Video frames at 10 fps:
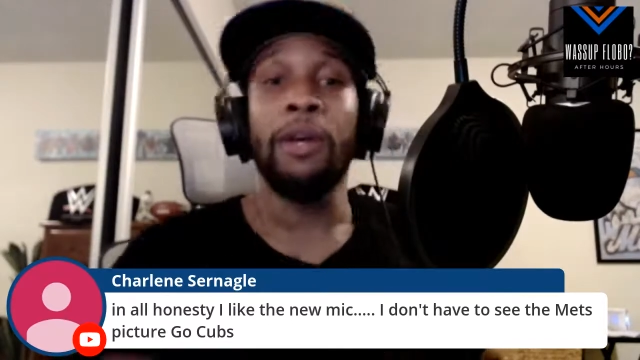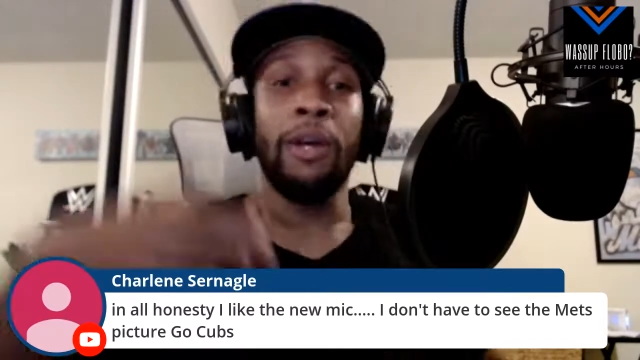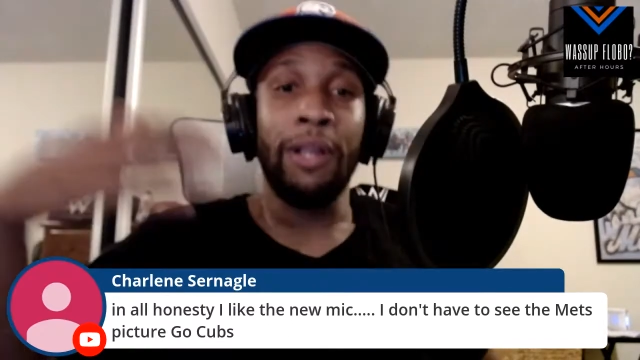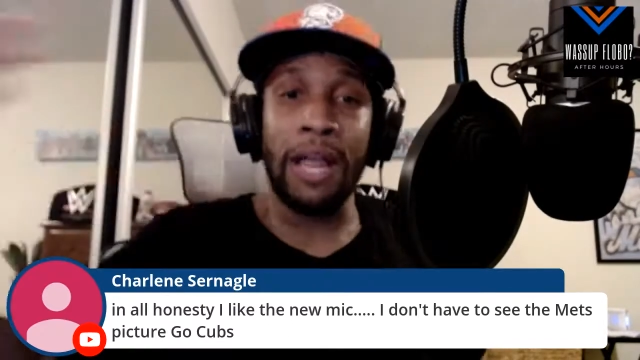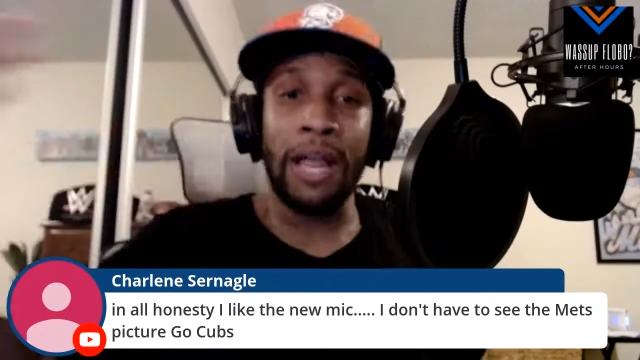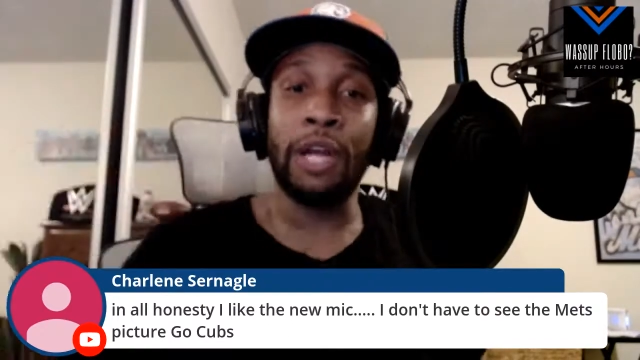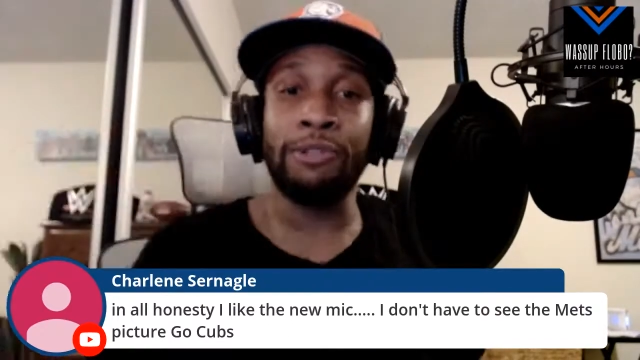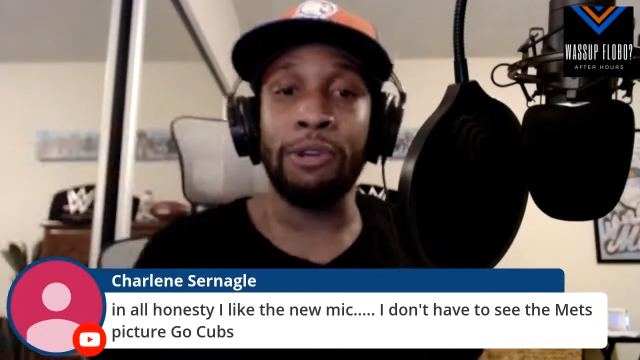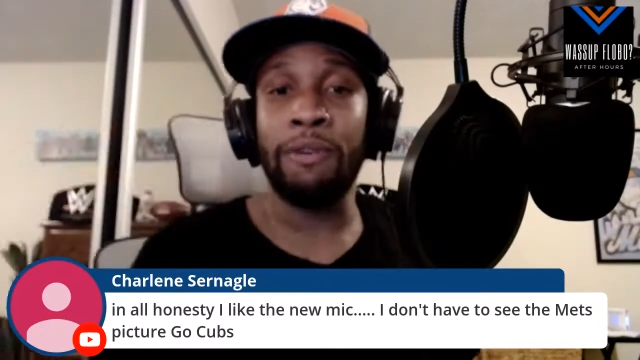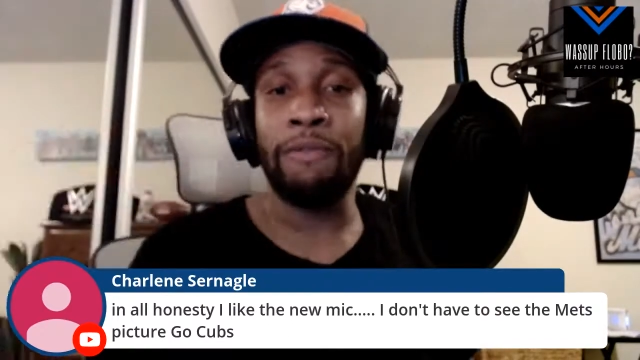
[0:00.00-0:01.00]
a lot of
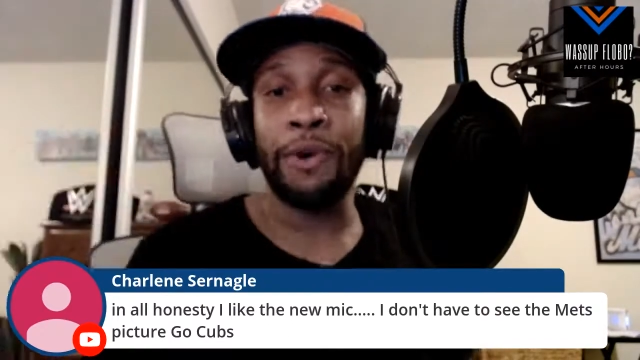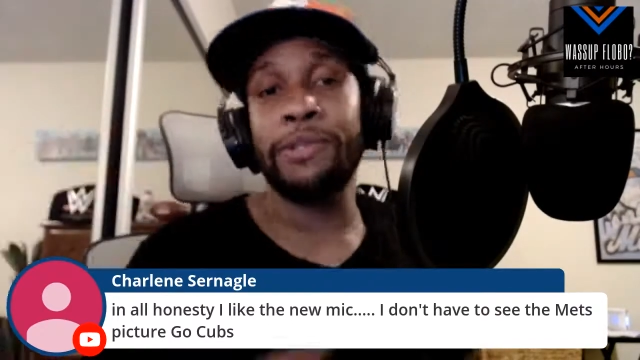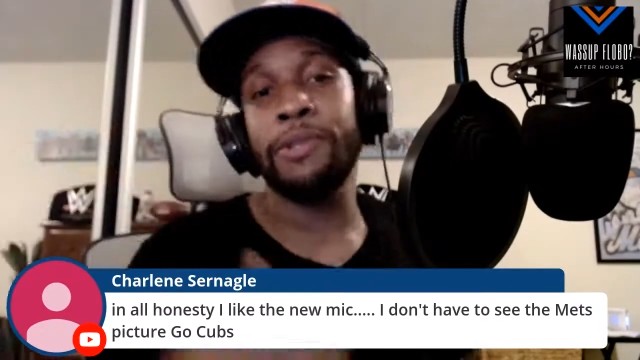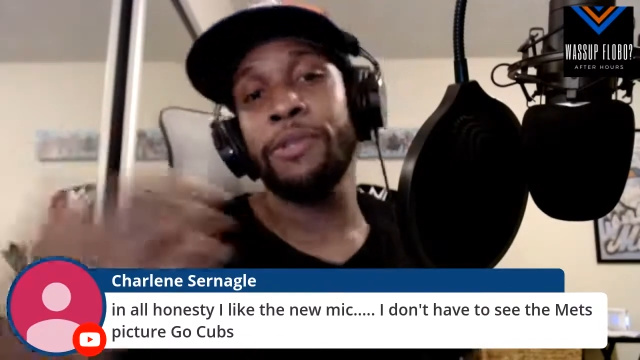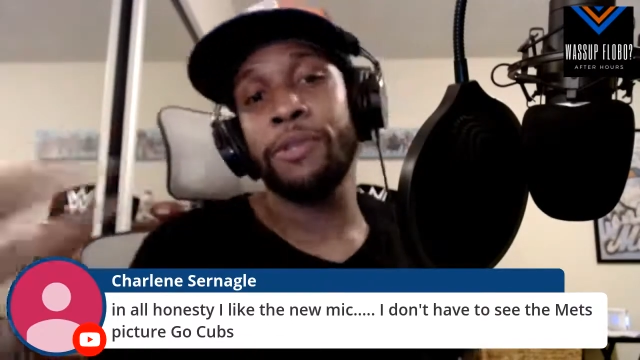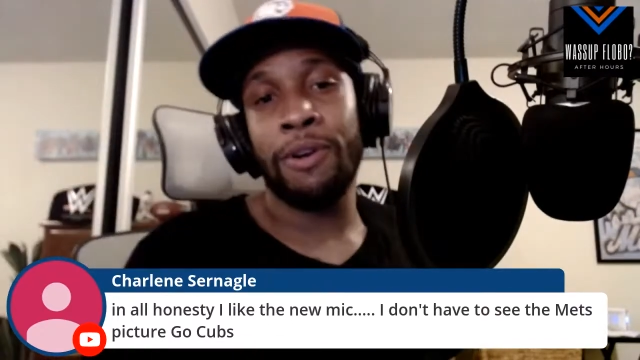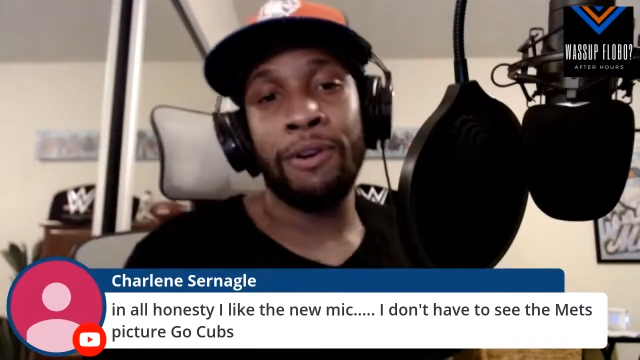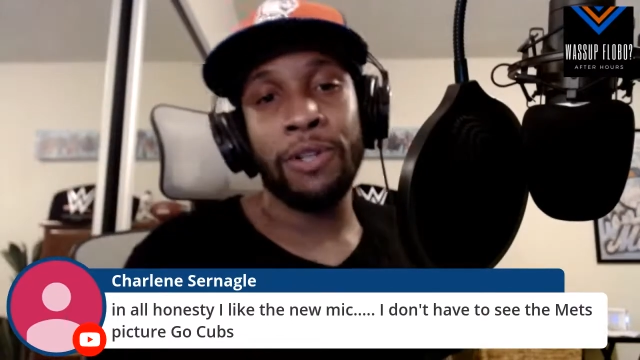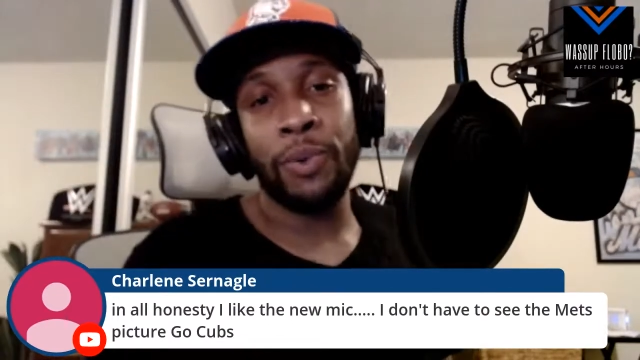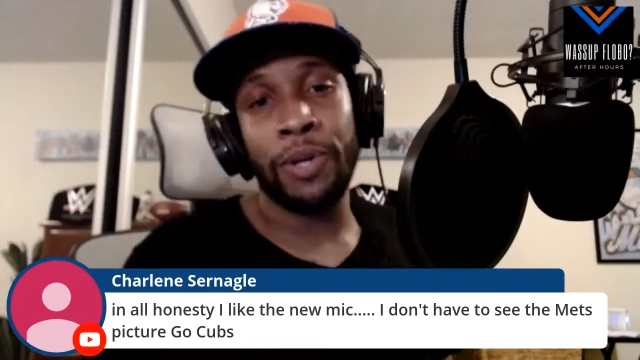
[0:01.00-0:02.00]
conservative voices
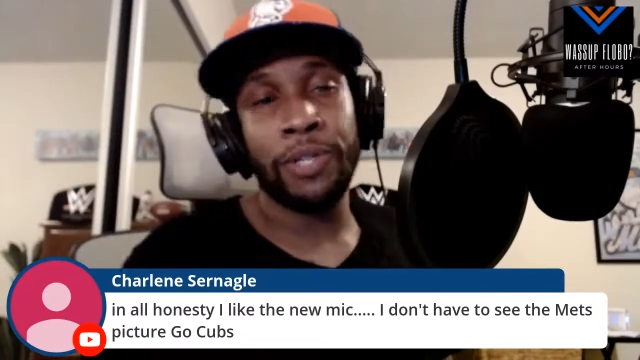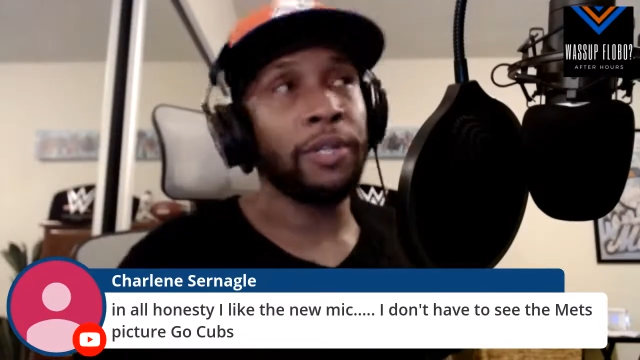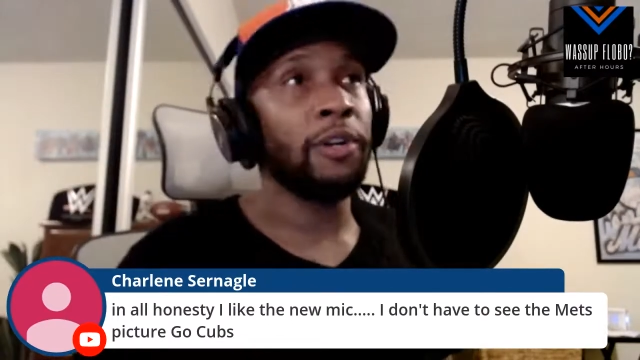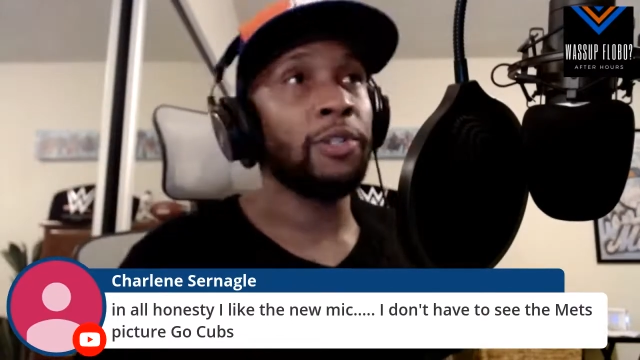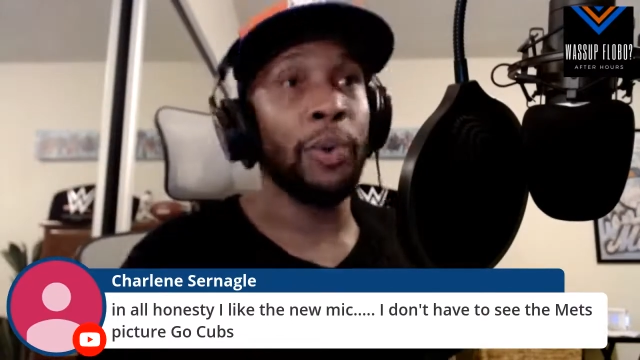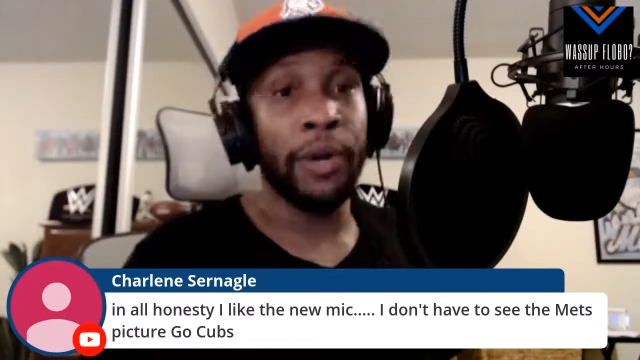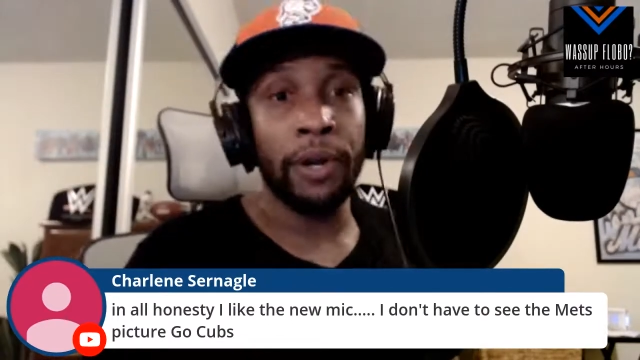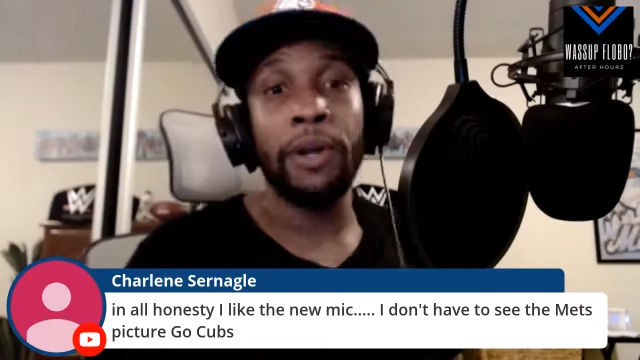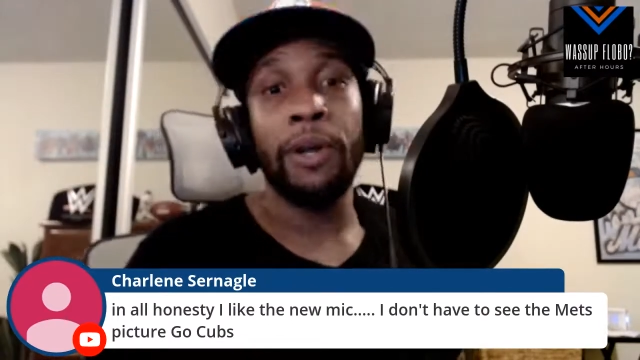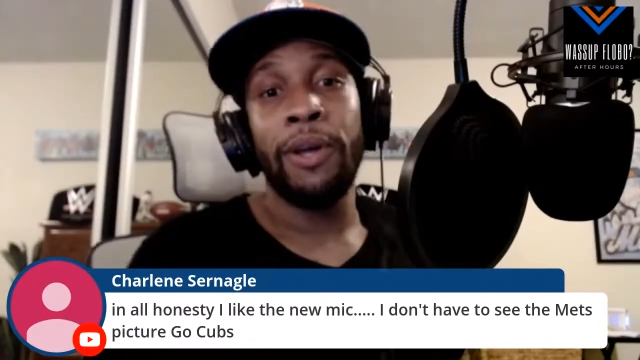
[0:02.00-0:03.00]
are on Twitch, on
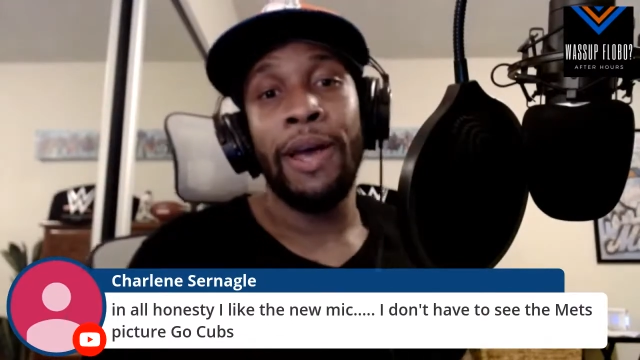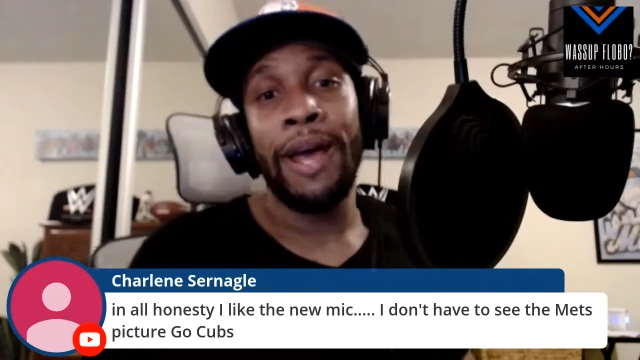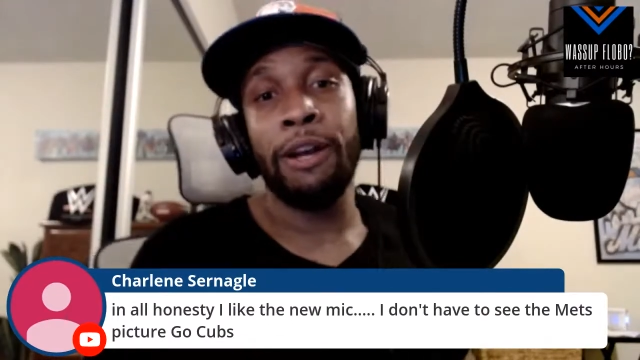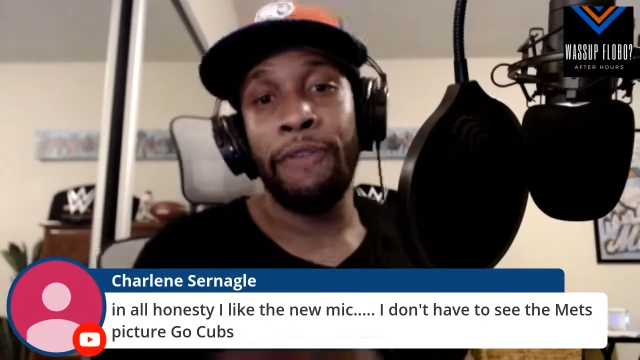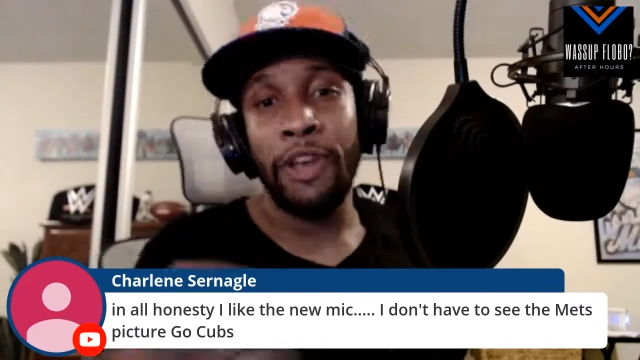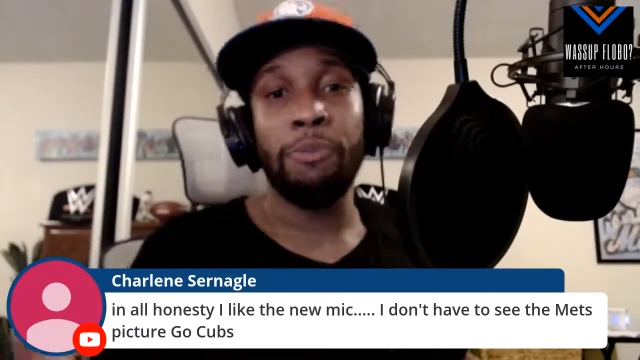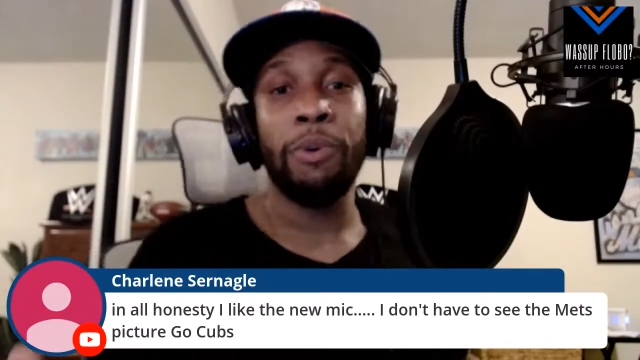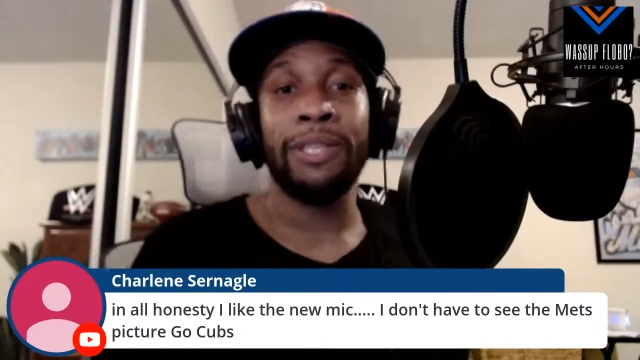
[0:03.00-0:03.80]
Twitter, and on Facebook.